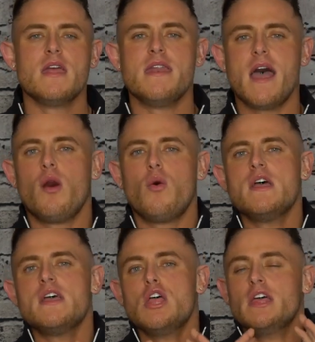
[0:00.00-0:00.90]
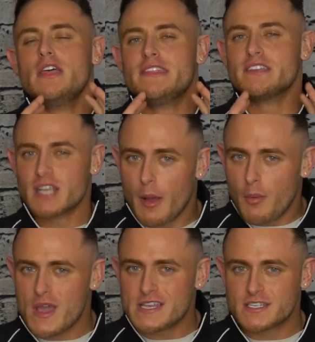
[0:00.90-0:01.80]
Now, there's a
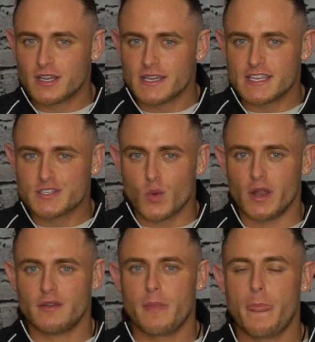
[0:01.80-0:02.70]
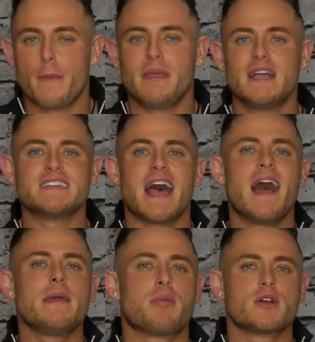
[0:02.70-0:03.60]
couple ways to look at this one because
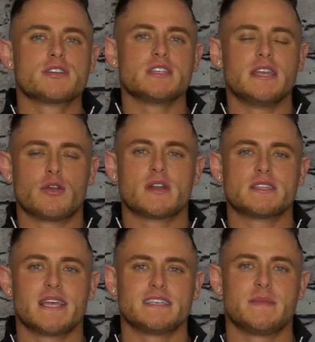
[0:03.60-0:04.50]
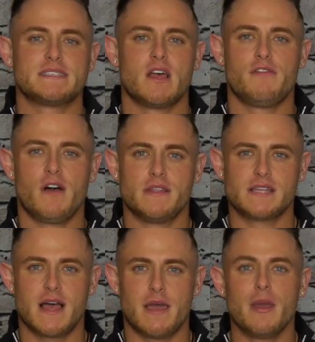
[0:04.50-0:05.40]
I personally criticize myself all the
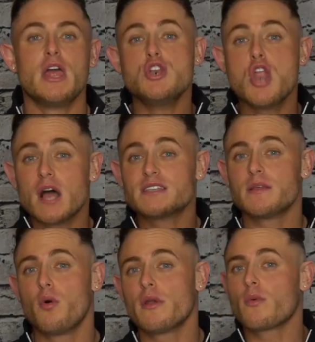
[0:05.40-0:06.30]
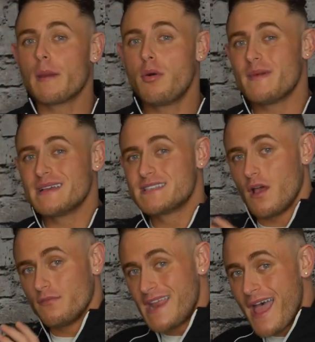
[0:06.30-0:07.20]
time. Not to the point where I put
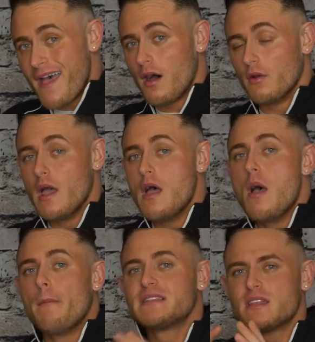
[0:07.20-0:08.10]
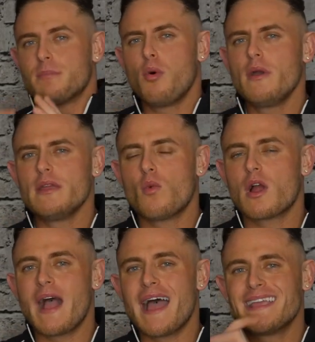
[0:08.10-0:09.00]
myself down, but to the point
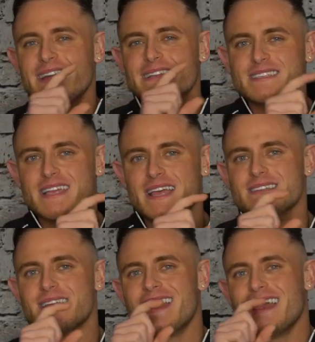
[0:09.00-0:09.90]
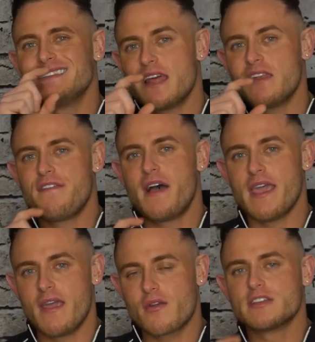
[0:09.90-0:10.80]
where I can assess and identify
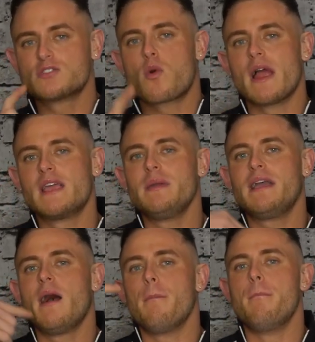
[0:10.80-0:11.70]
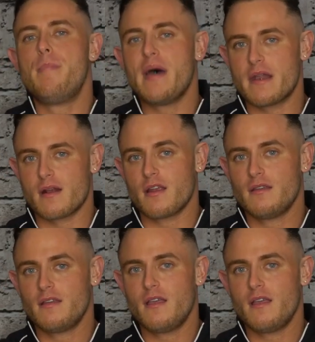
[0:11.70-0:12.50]
areas where I could become better.